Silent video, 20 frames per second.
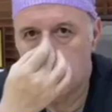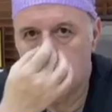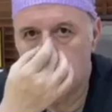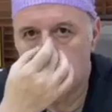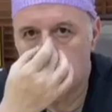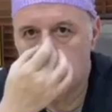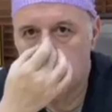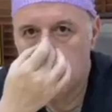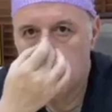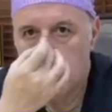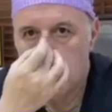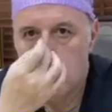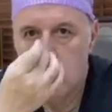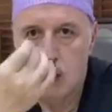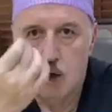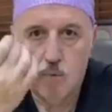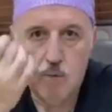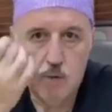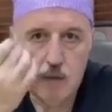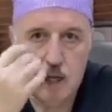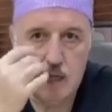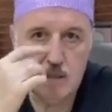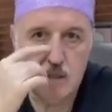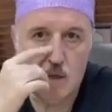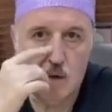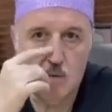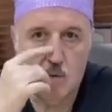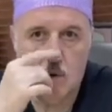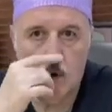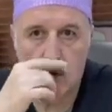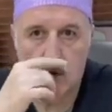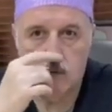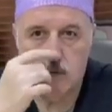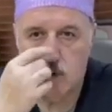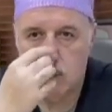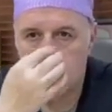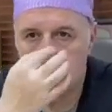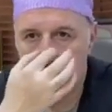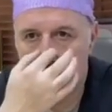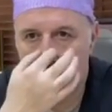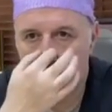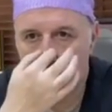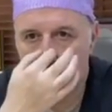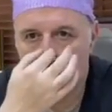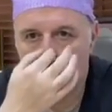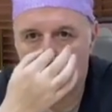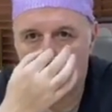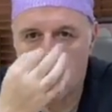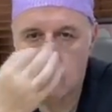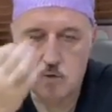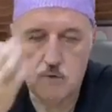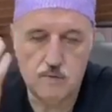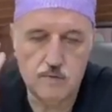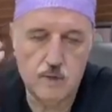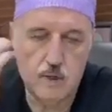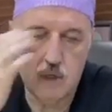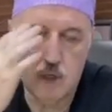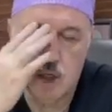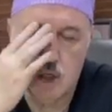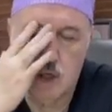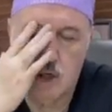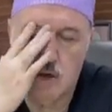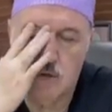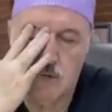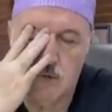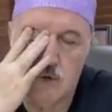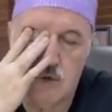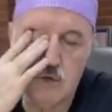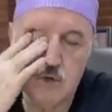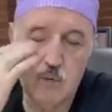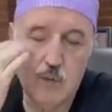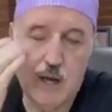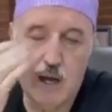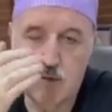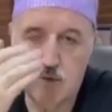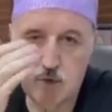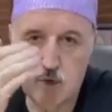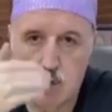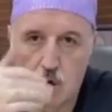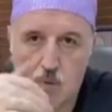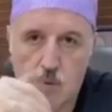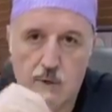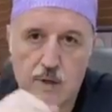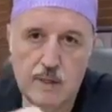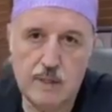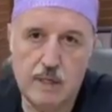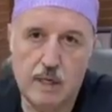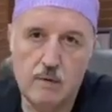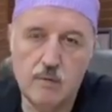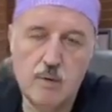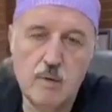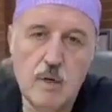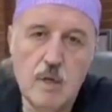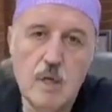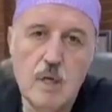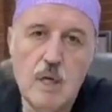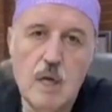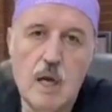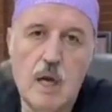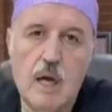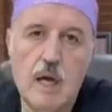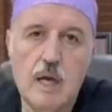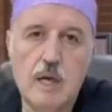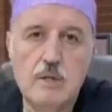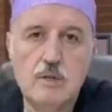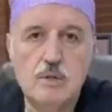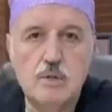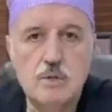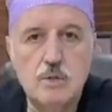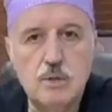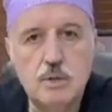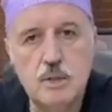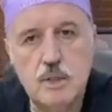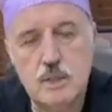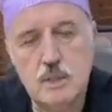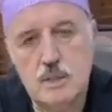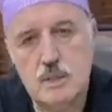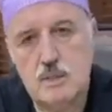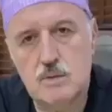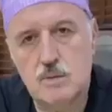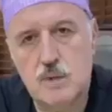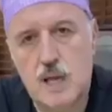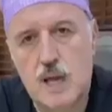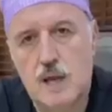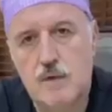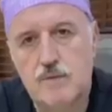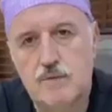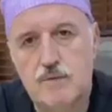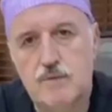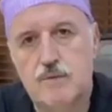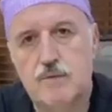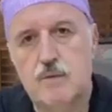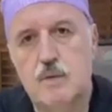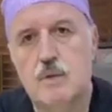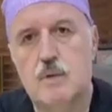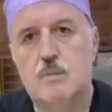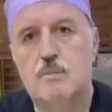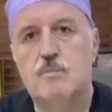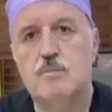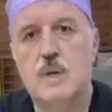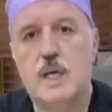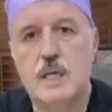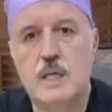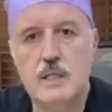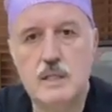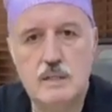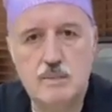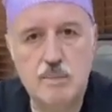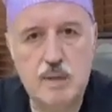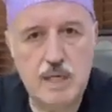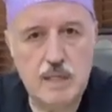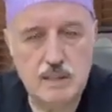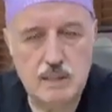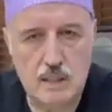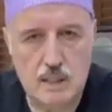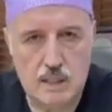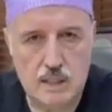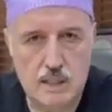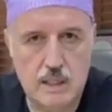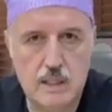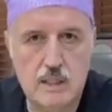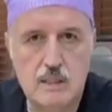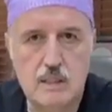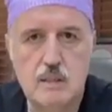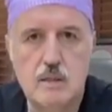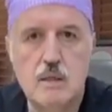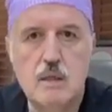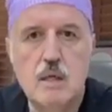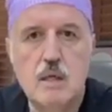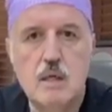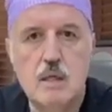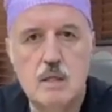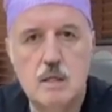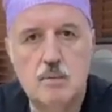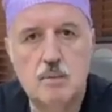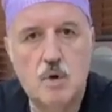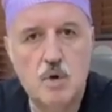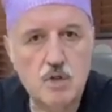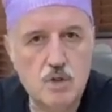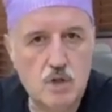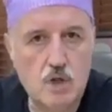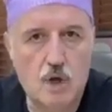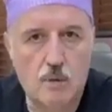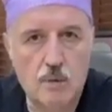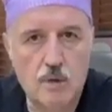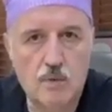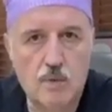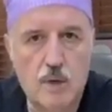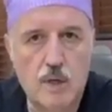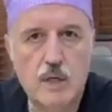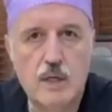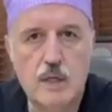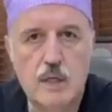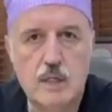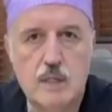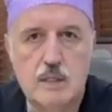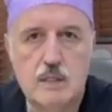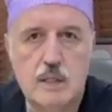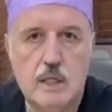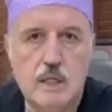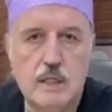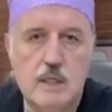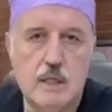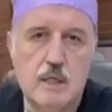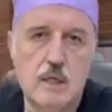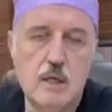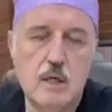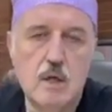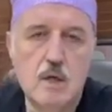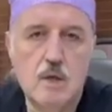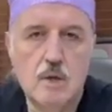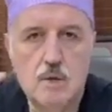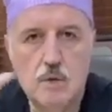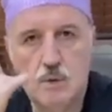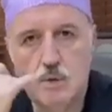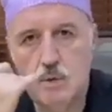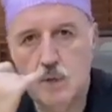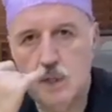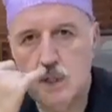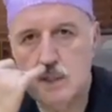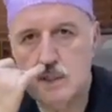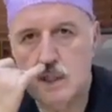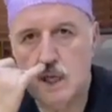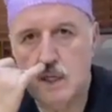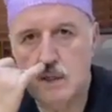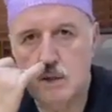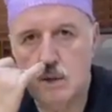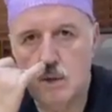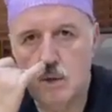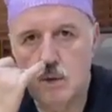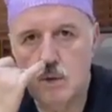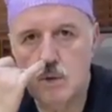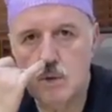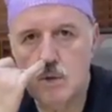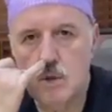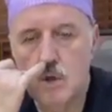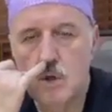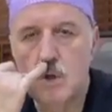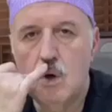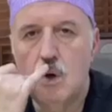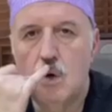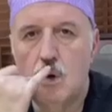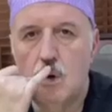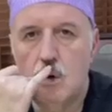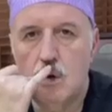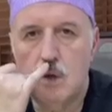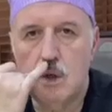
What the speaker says: the lateral wall of the nose, or the walls of the nose. We have to lower it down. To do this, we have many techniques. The most common one is either through inside the nose, or